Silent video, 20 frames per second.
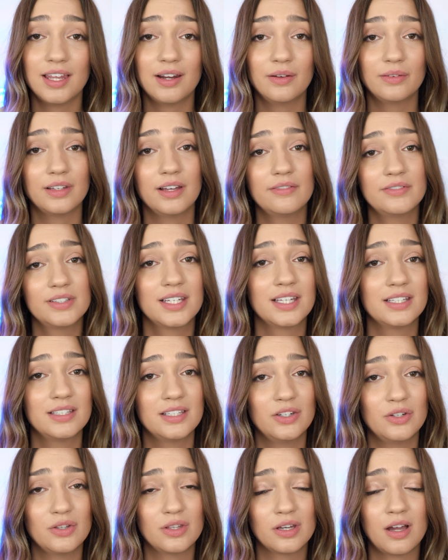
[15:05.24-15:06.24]
and I'd love to
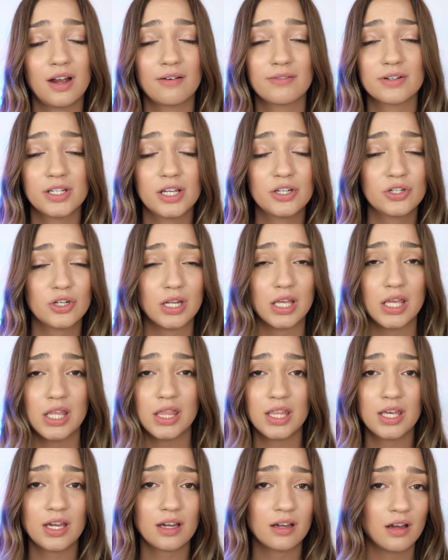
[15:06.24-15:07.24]
continue the conversation
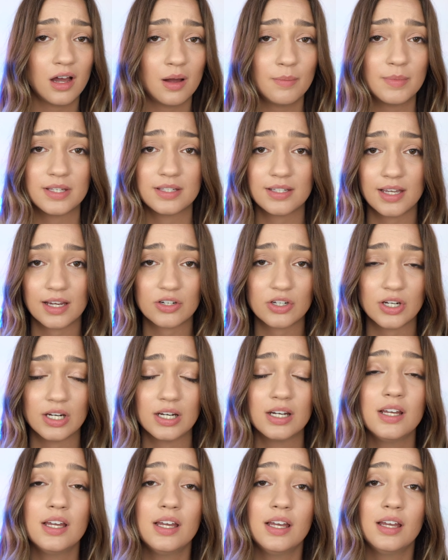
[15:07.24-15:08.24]
in that comment
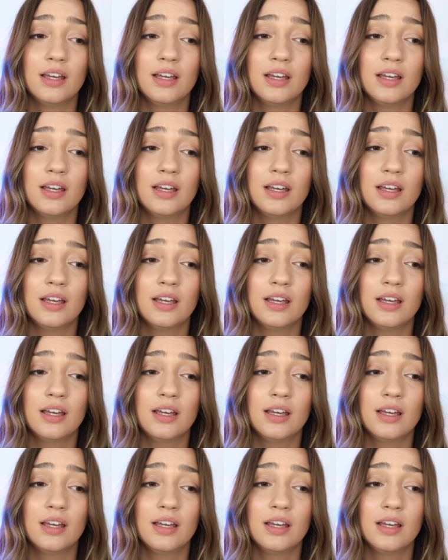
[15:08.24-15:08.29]
section.